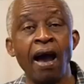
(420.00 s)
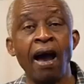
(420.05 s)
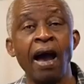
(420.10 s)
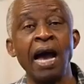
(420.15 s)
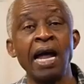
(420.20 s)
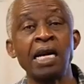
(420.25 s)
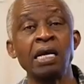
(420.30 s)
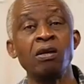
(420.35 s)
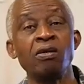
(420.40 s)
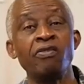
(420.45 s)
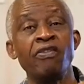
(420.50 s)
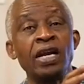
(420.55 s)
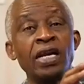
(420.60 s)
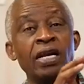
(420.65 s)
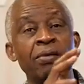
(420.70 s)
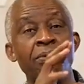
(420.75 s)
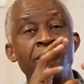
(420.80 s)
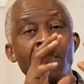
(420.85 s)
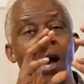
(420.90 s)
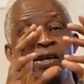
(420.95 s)
handed over the
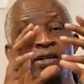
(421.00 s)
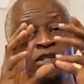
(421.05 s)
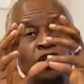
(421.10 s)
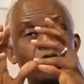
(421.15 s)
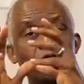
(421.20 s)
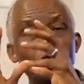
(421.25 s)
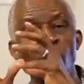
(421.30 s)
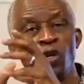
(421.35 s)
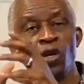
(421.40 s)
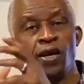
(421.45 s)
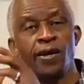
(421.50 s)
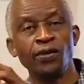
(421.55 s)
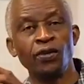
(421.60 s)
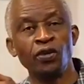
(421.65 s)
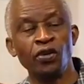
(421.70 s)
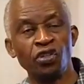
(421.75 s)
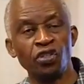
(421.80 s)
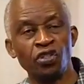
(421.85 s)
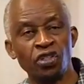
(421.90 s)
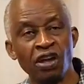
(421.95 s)
mantle to
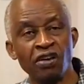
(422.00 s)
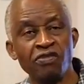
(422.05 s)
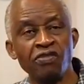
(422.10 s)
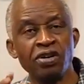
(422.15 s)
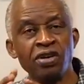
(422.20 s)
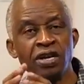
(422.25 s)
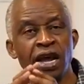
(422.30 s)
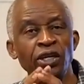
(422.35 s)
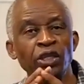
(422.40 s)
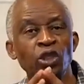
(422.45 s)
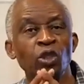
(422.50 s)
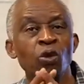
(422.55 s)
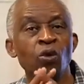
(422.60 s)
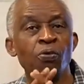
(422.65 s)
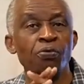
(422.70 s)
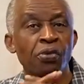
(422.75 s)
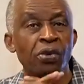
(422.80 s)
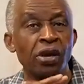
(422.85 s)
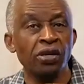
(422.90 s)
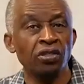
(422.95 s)
the seventh national
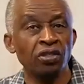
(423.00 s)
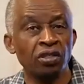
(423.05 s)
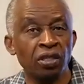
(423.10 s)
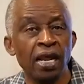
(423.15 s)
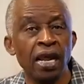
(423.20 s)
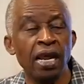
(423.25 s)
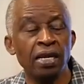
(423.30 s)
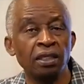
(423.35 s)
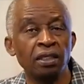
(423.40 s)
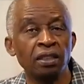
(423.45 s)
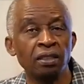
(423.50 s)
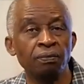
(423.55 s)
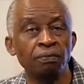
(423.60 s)
president,